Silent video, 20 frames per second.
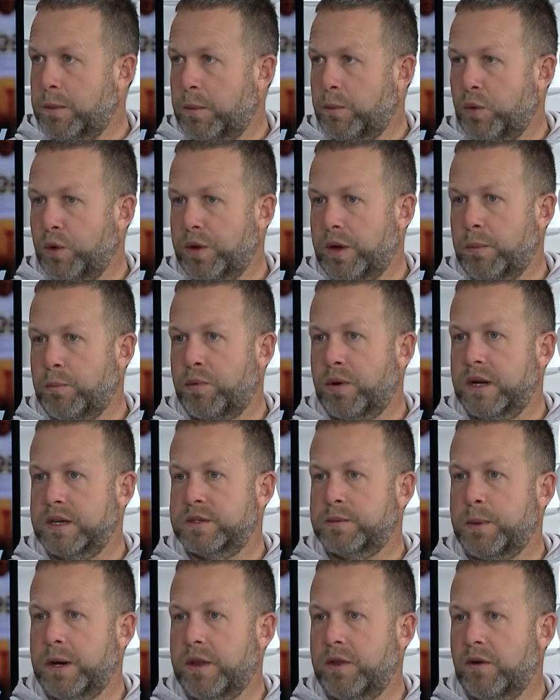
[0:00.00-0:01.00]
I'm really
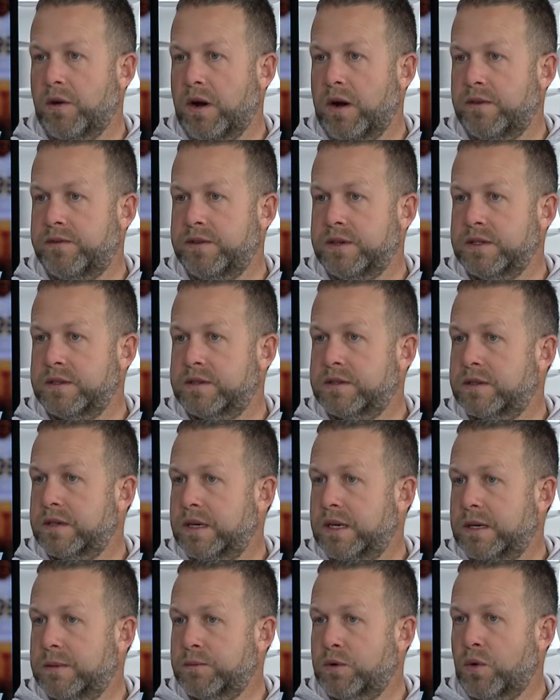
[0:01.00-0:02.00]
impressed by their offense,
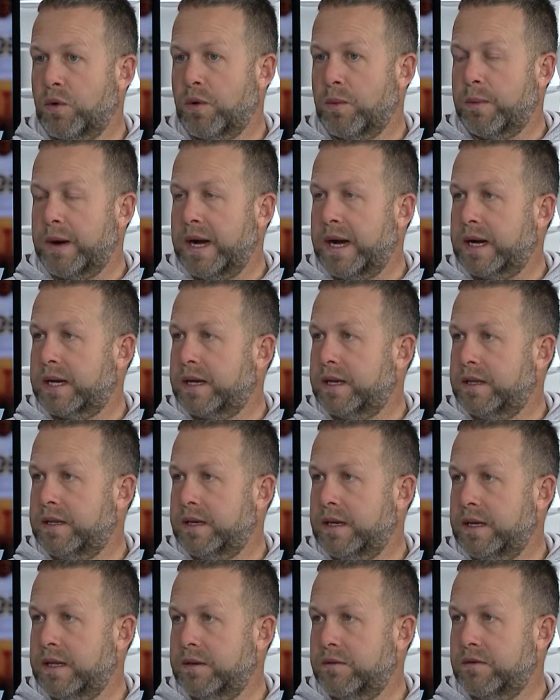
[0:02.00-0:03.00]
um, quarterback, and,
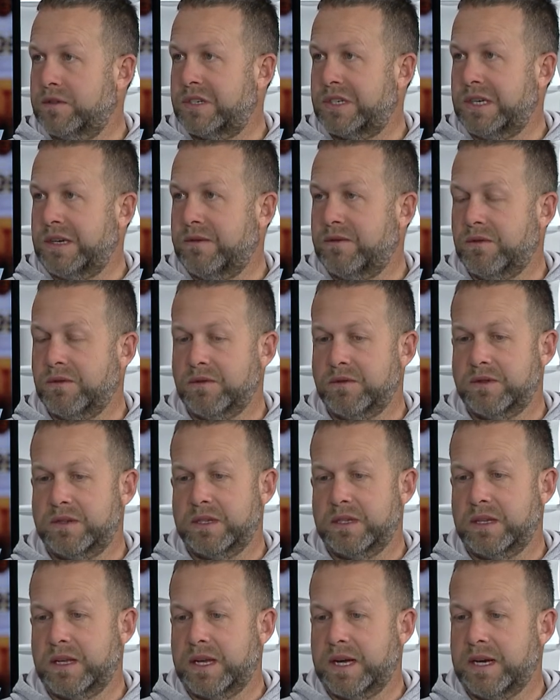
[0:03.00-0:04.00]
and the receivers
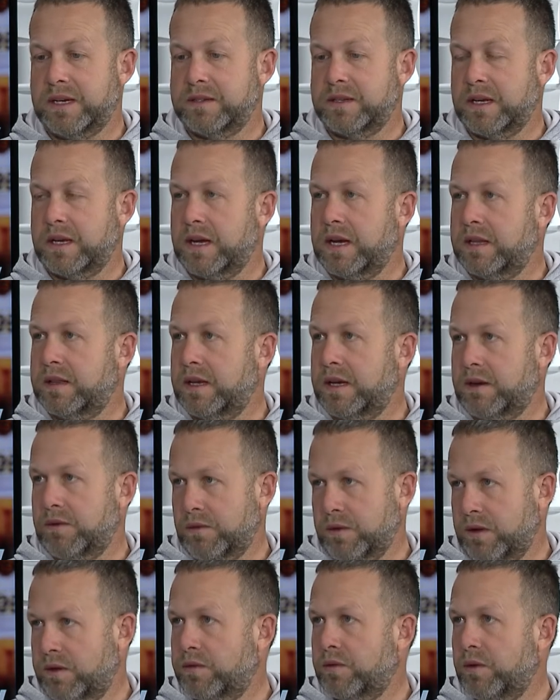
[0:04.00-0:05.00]
and the guys they got. They can
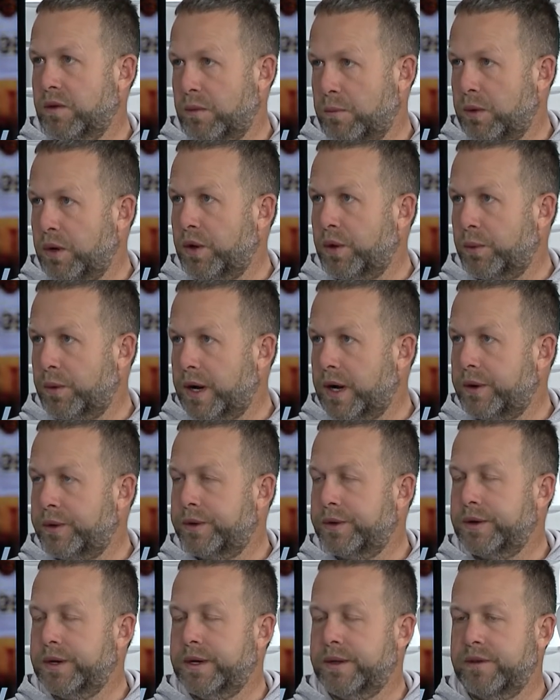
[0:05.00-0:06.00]
really throw the ball
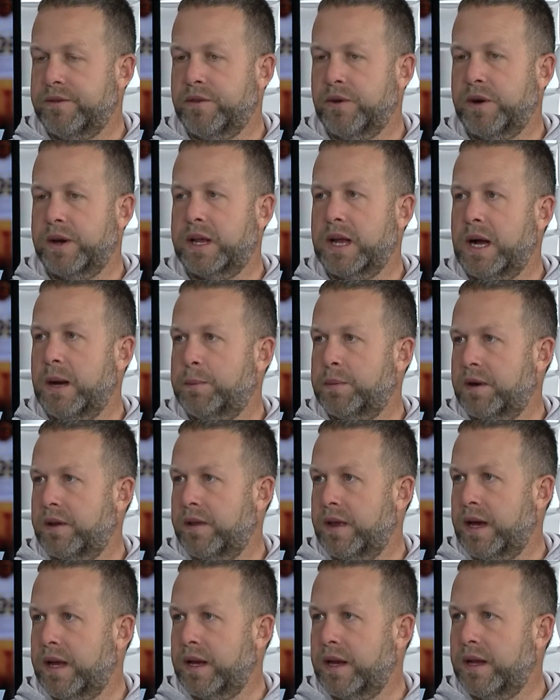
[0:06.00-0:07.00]
around. Uh, they're very competent in
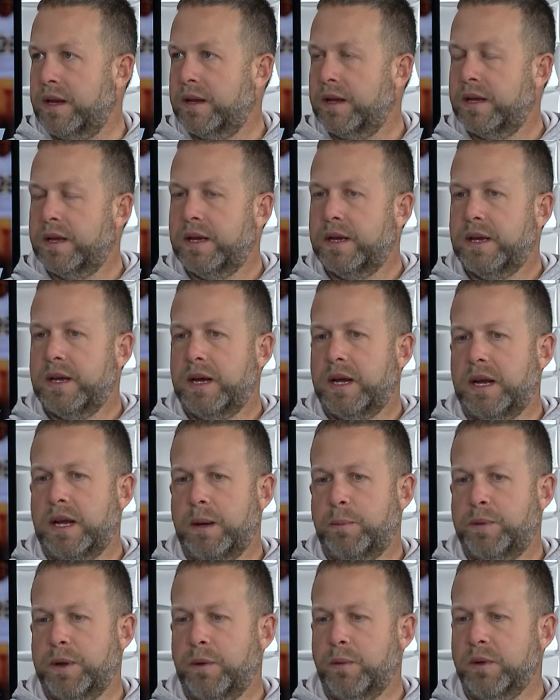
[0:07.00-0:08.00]
that end, and
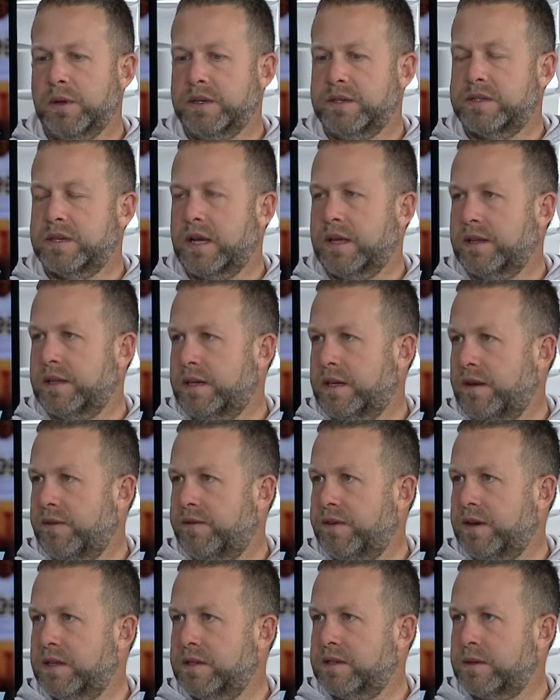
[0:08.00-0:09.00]
they play really solid
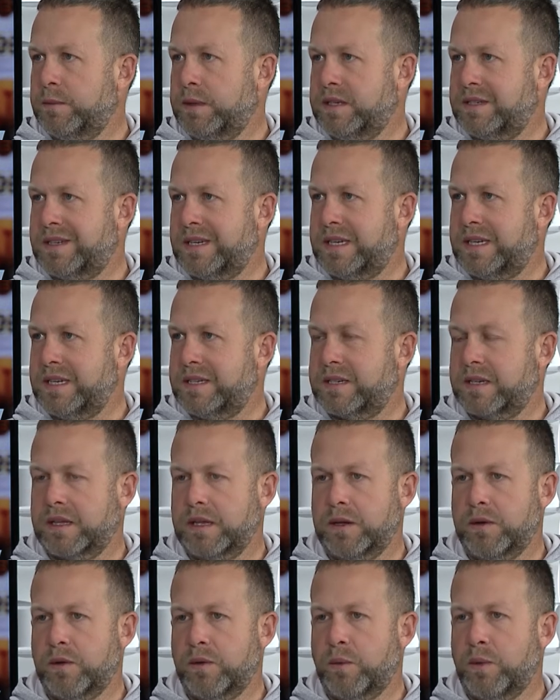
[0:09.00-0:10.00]
defense. I mean,
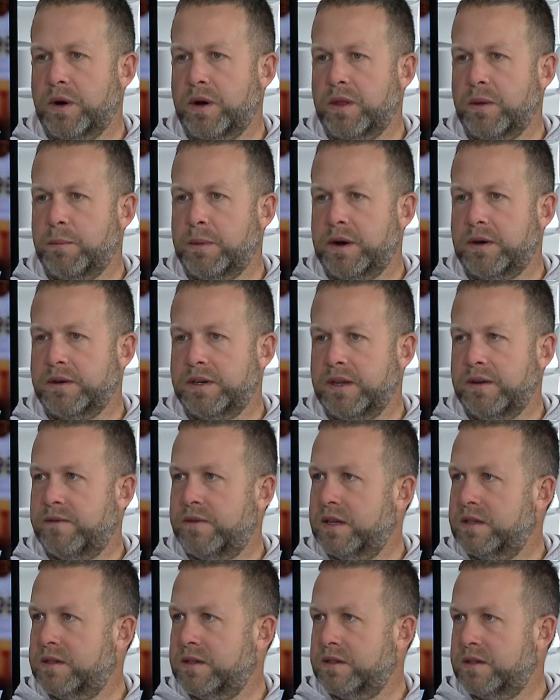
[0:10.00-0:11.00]
statistically, they're one of the better
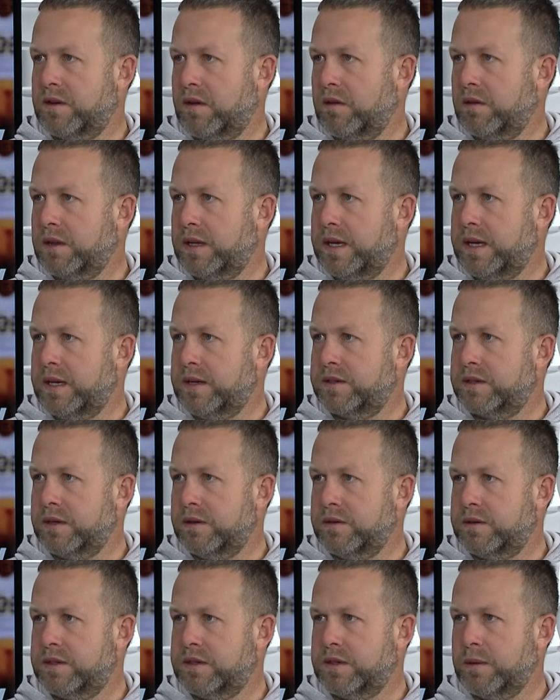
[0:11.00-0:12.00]
defenses in our league. So
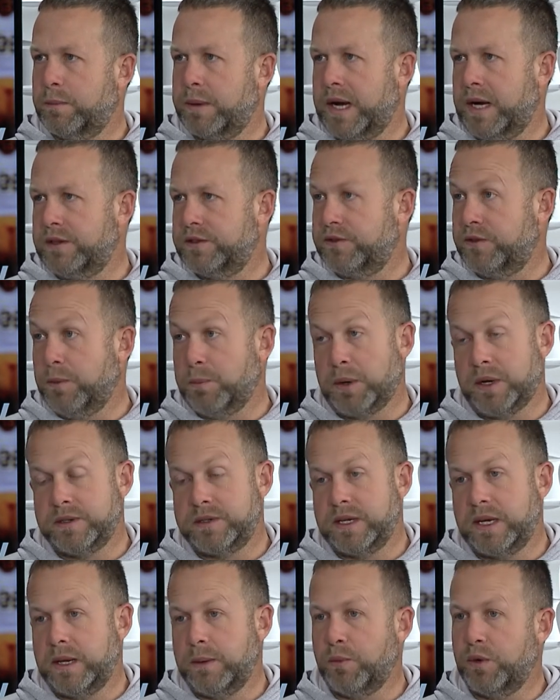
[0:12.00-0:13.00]
this is a balanced football
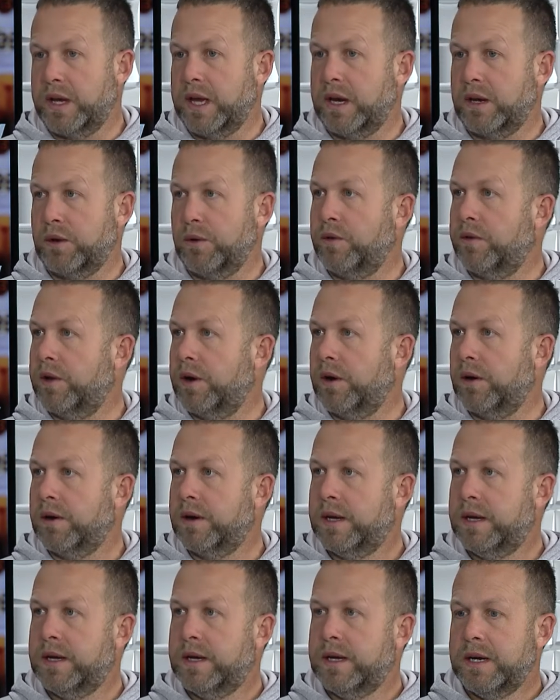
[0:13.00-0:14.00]
team. We got to go there.
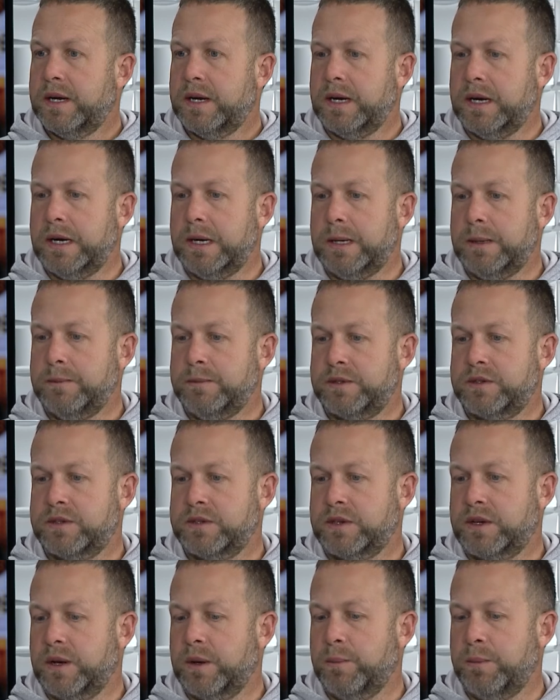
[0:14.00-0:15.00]
Um, this
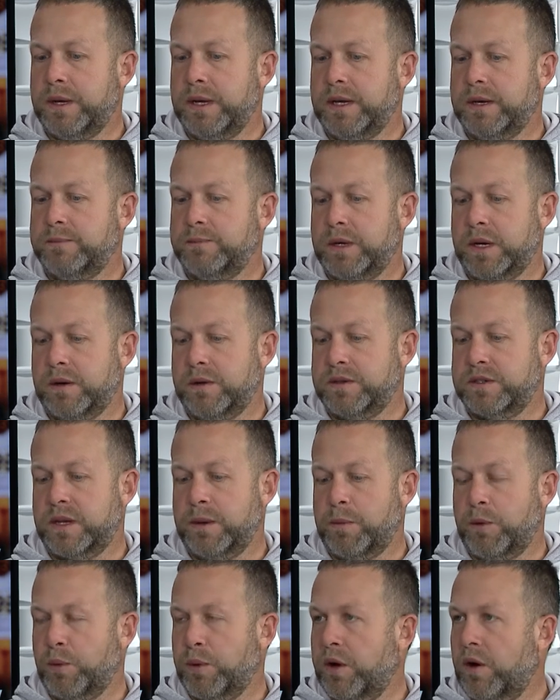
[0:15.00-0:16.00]
is going to be a, you know this
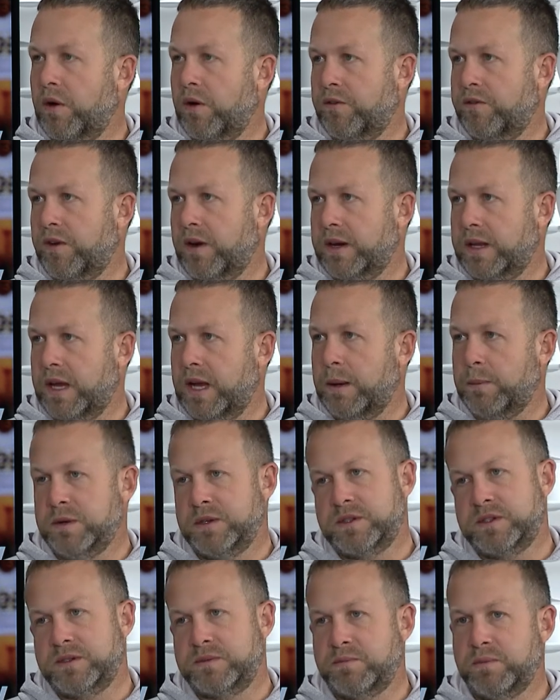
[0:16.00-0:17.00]
going to be a really hard fought game.
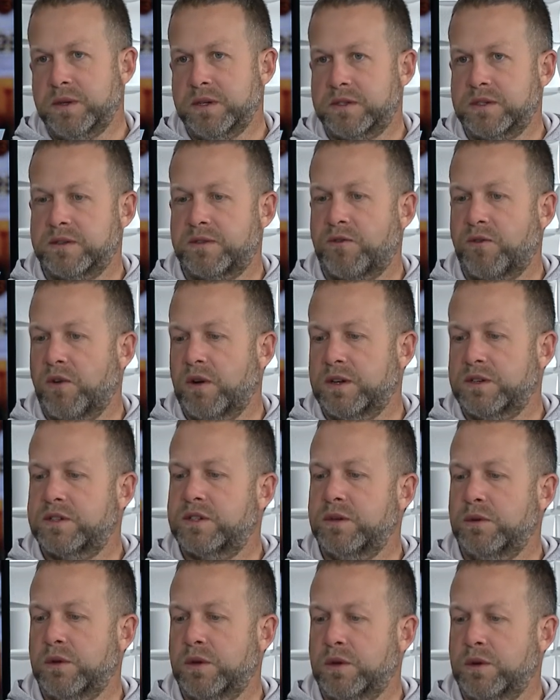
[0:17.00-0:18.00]
This is this is for us
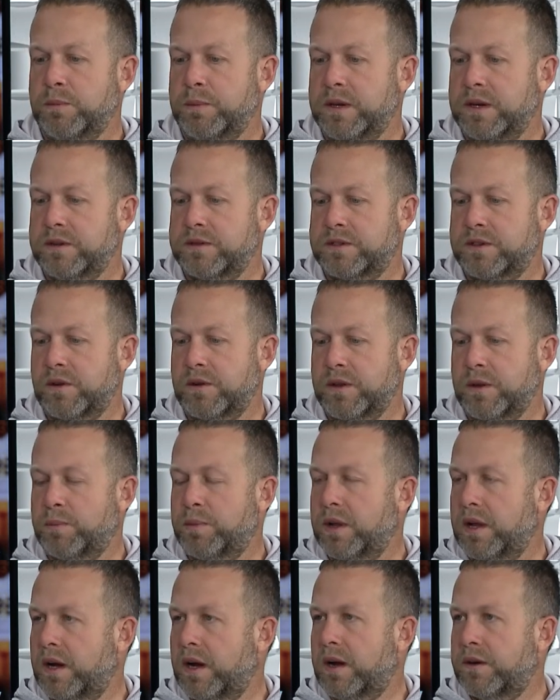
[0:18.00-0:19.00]
too a little bit of starting the
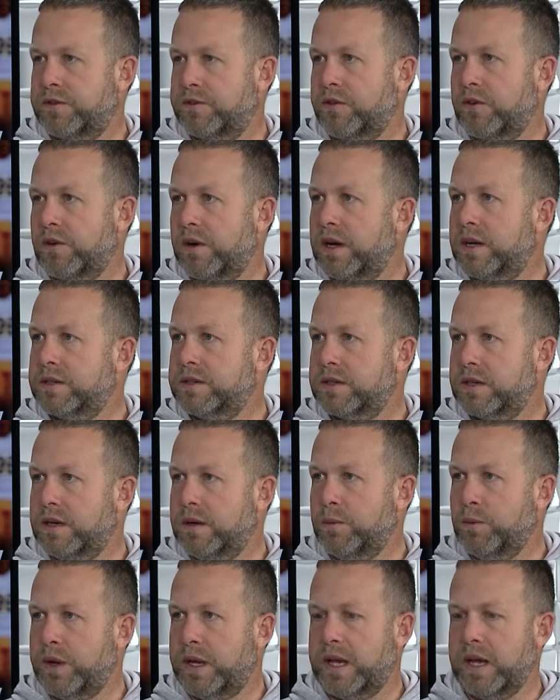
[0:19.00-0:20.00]
playoffs for us.
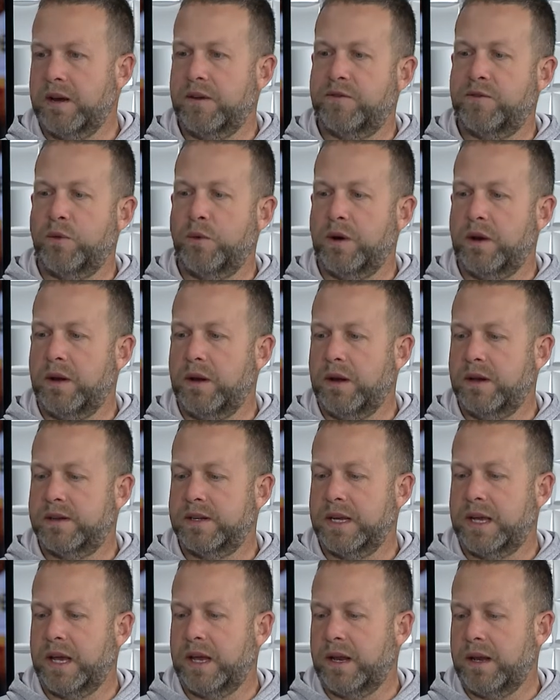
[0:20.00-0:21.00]
Um, we can't afford any,
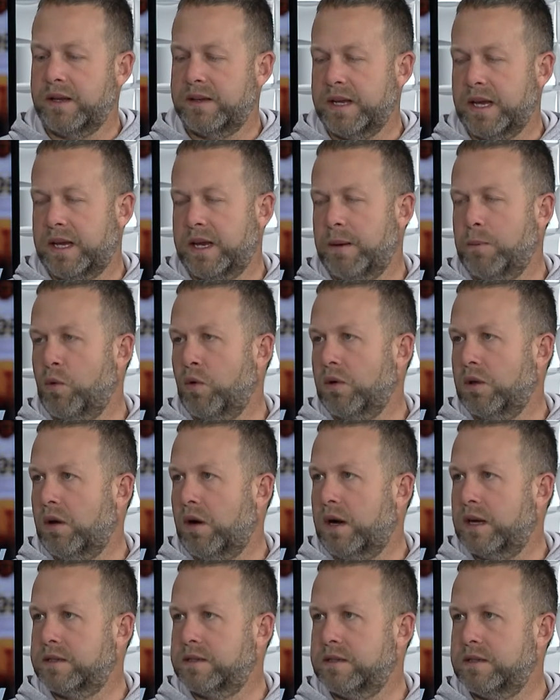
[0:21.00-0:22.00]
to take any more
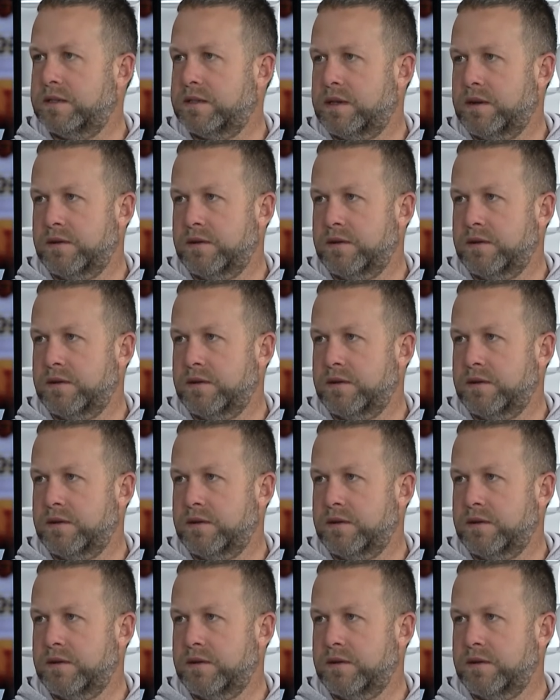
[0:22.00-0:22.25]
losses.